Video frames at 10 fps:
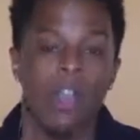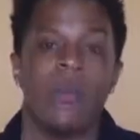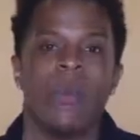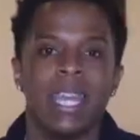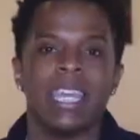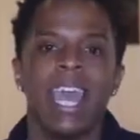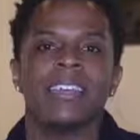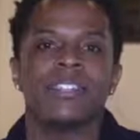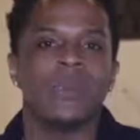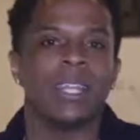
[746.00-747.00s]
When he
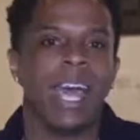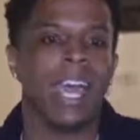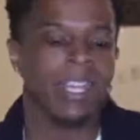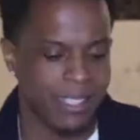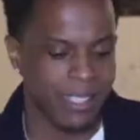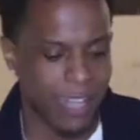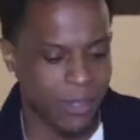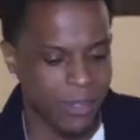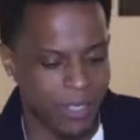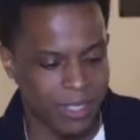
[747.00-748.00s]
got to Elisha's
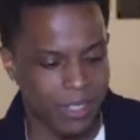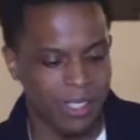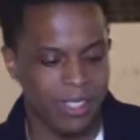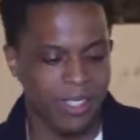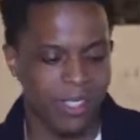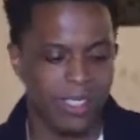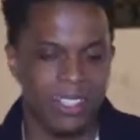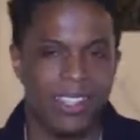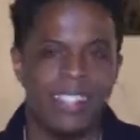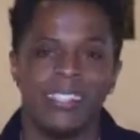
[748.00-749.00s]
house,
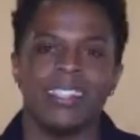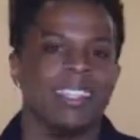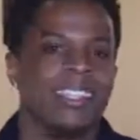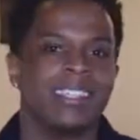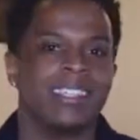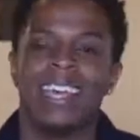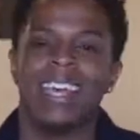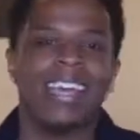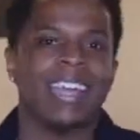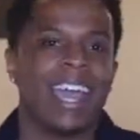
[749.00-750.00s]
listen to this,
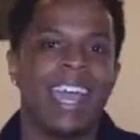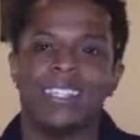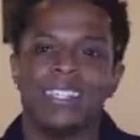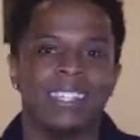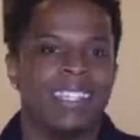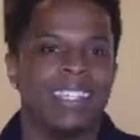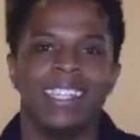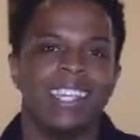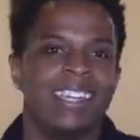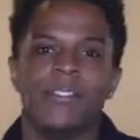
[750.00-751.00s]
Elisha
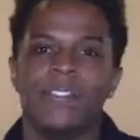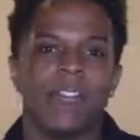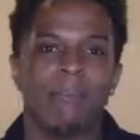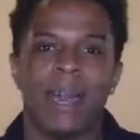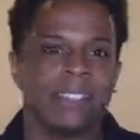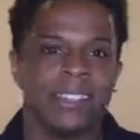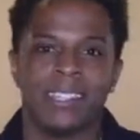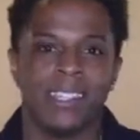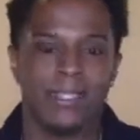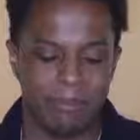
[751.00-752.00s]
didn't even come out to
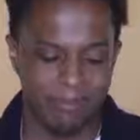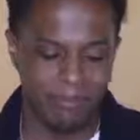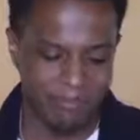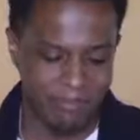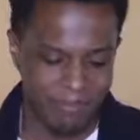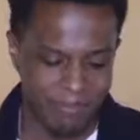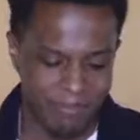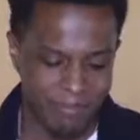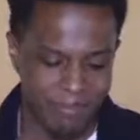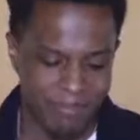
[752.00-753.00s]
see him.
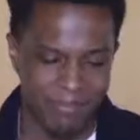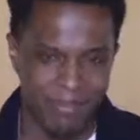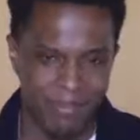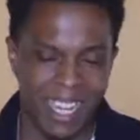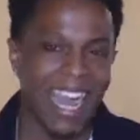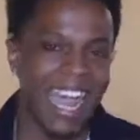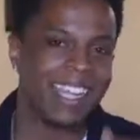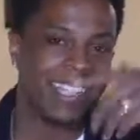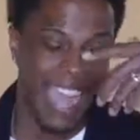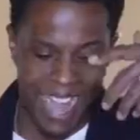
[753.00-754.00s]

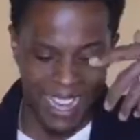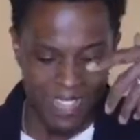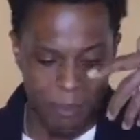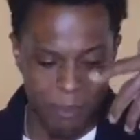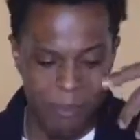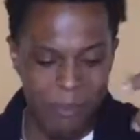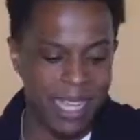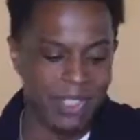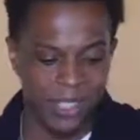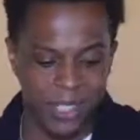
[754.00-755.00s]
Elisha had his
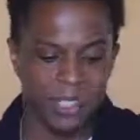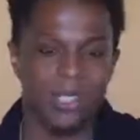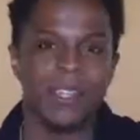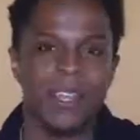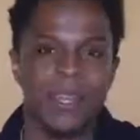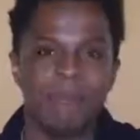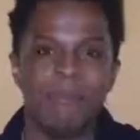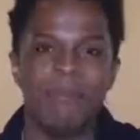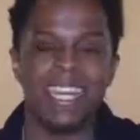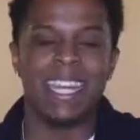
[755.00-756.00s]
messenger
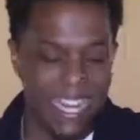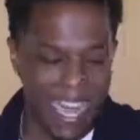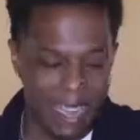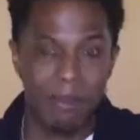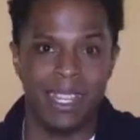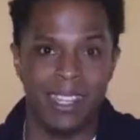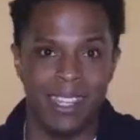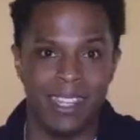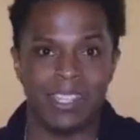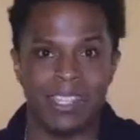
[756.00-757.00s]
meet
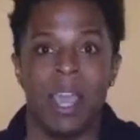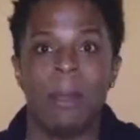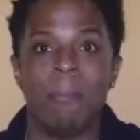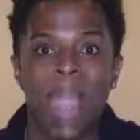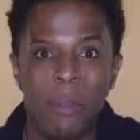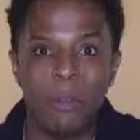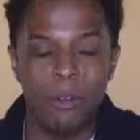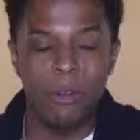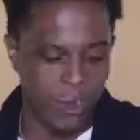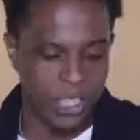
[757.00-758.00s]
Naaman, this
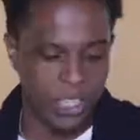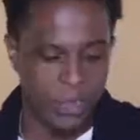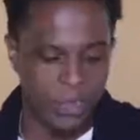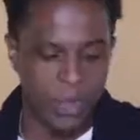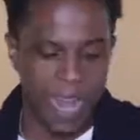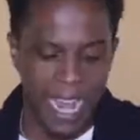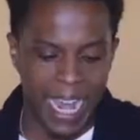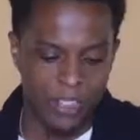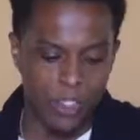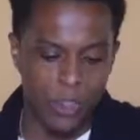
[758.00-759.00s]
powerful general,
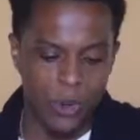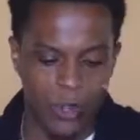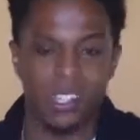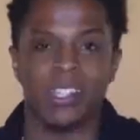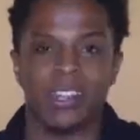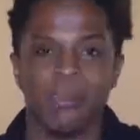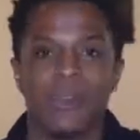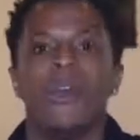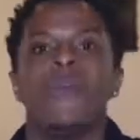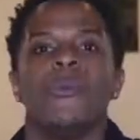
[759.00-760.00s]
at the doorstep
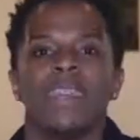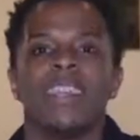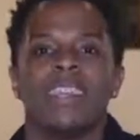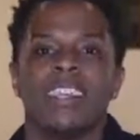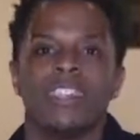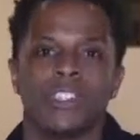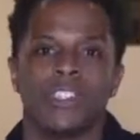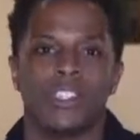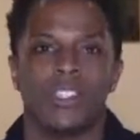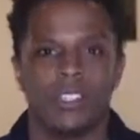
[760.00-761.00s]
with these
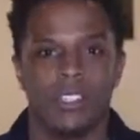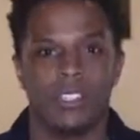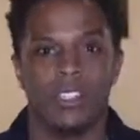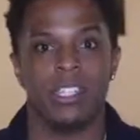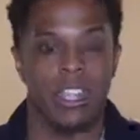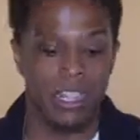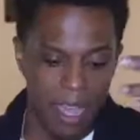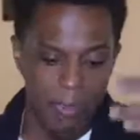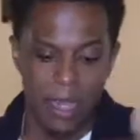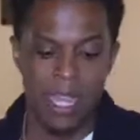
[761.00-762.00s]
instructions. He said,
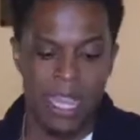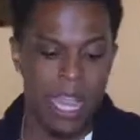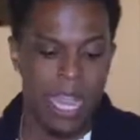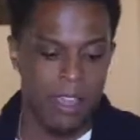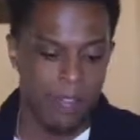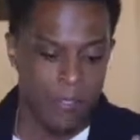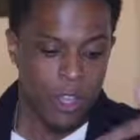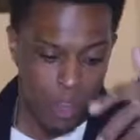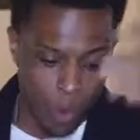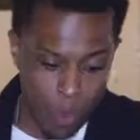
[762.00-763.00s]
Naaman, if
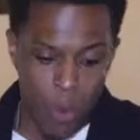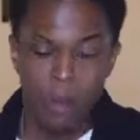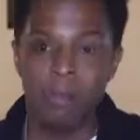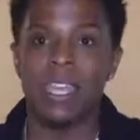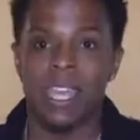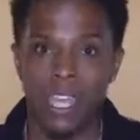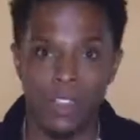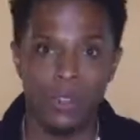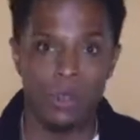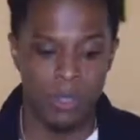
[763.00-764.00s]
you want to be
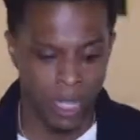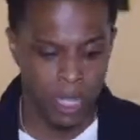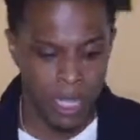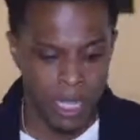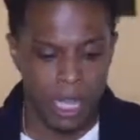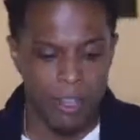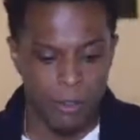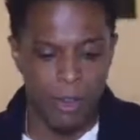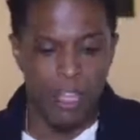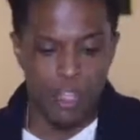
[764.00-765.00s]
healed,
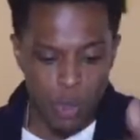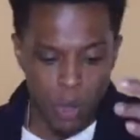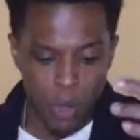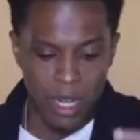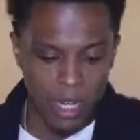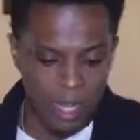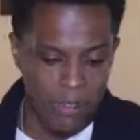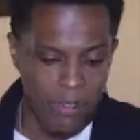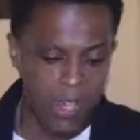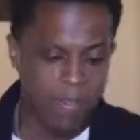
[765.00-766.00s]
if you want to
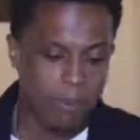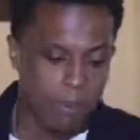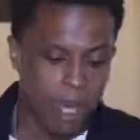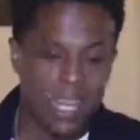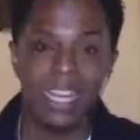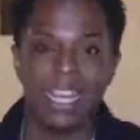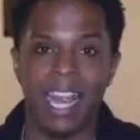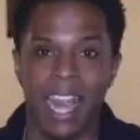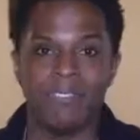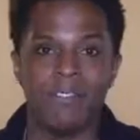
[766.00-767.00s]
live the abundant
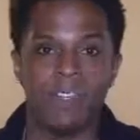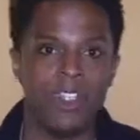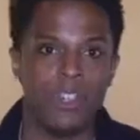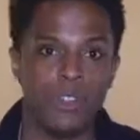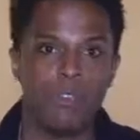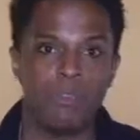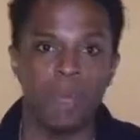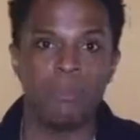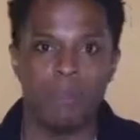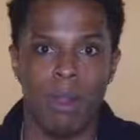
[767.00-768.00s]
life that you've
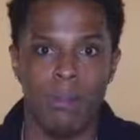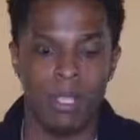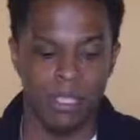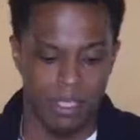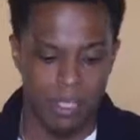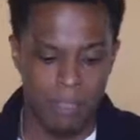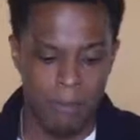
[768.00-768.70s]
been promised,